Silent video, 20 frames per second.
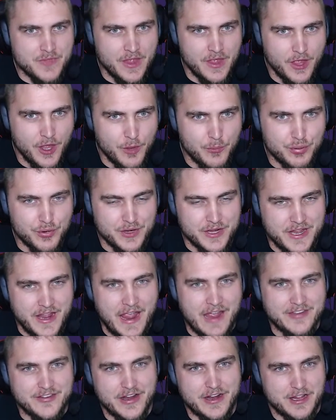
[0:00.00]
pretty
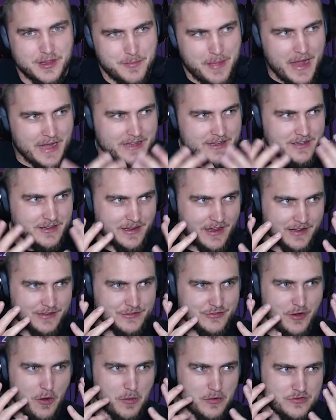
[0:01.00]
anticlimactic, and
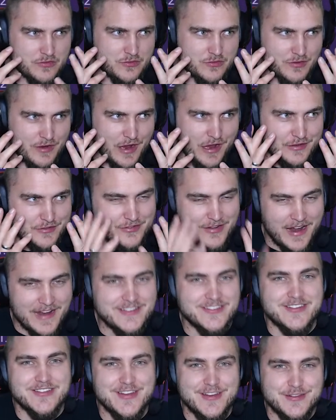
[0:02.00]
so it's nice
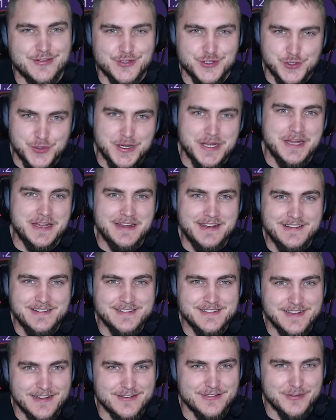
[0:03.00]
to see the tree
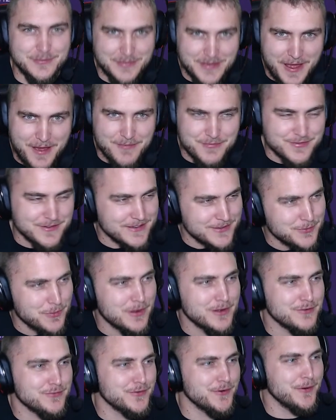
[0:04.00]
get some love. It's
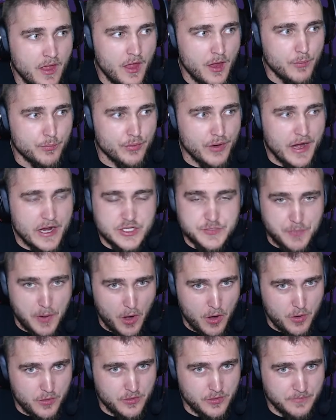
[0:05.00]
wonderful. Branch
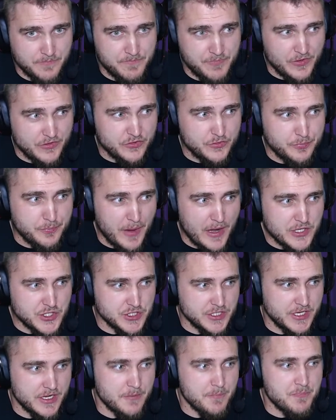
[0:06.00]
Poke,
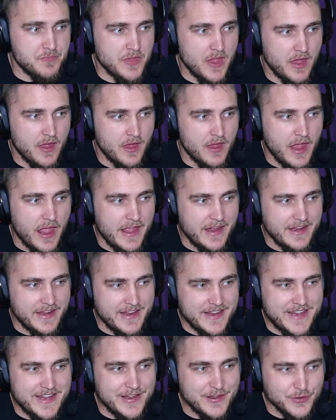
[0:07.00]
especially, it
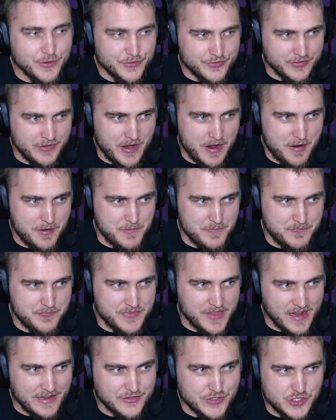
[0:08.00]
heals now.
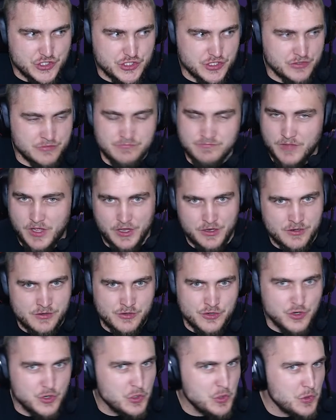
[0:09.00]
That's just a
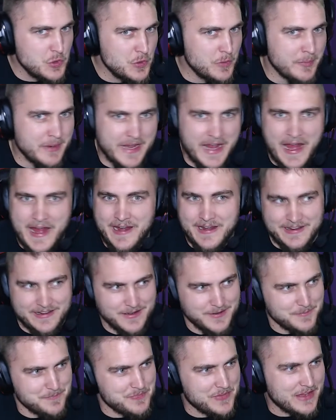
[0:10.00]
new mechanic.
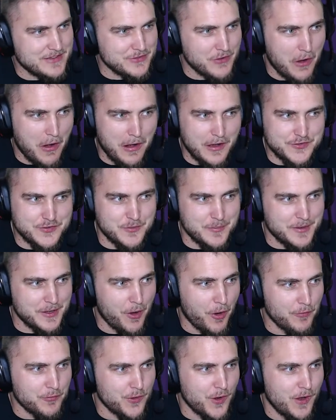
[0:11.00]
That's awesome, and
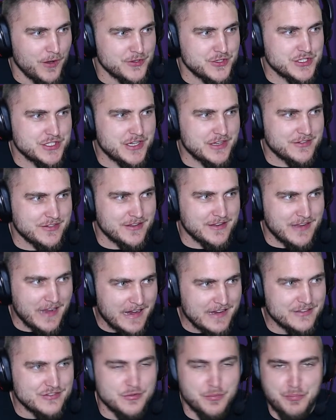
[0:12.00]
overall it just gets a
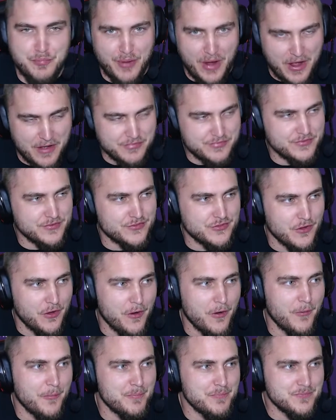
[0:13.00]
nice buff.
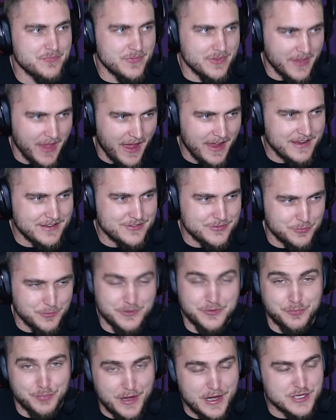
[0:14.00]
So nice
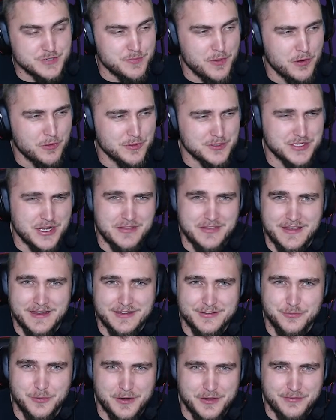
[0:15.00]
with Branch Poke, which I think
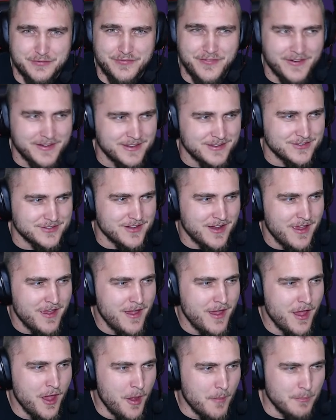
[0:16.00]
is one of the funniest
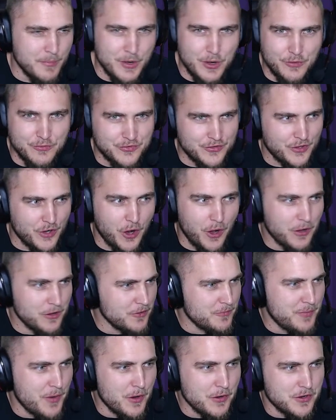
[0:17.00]
moves in all of
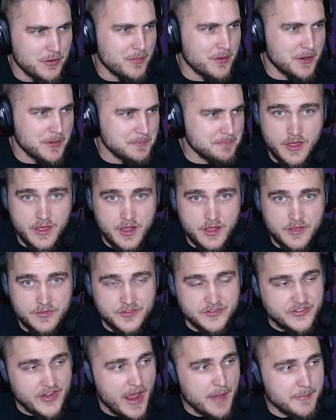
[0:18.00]
Pokemon. The
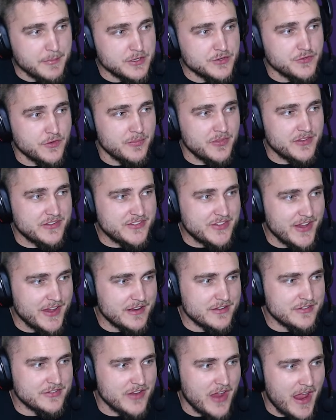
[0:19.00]
damage from the
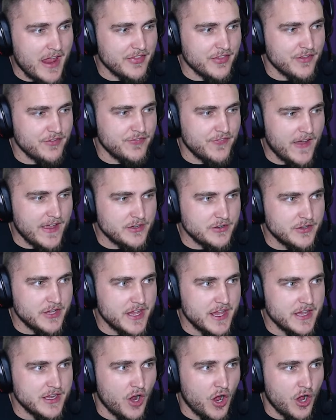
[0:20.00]
ticks and the final
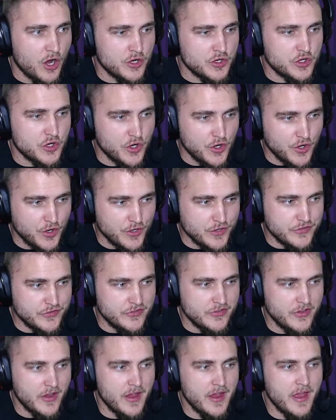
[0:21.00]
hit on
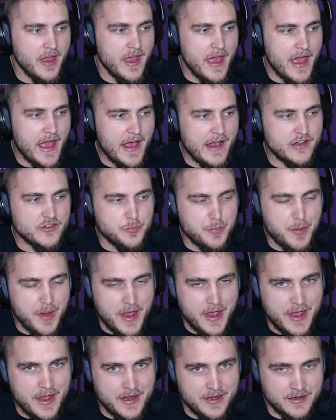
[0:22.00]
Curse has
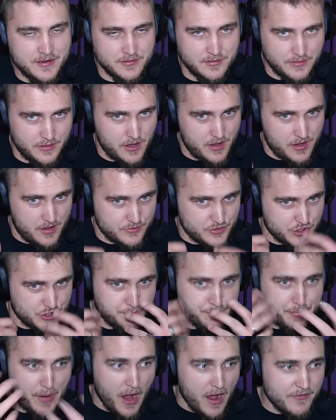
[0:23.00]
been just
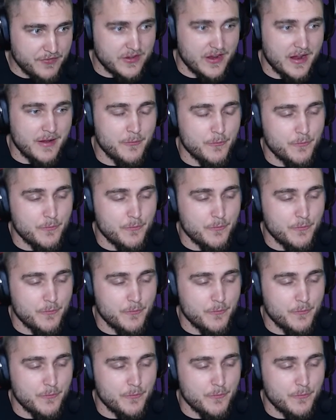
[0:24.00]
buffed, and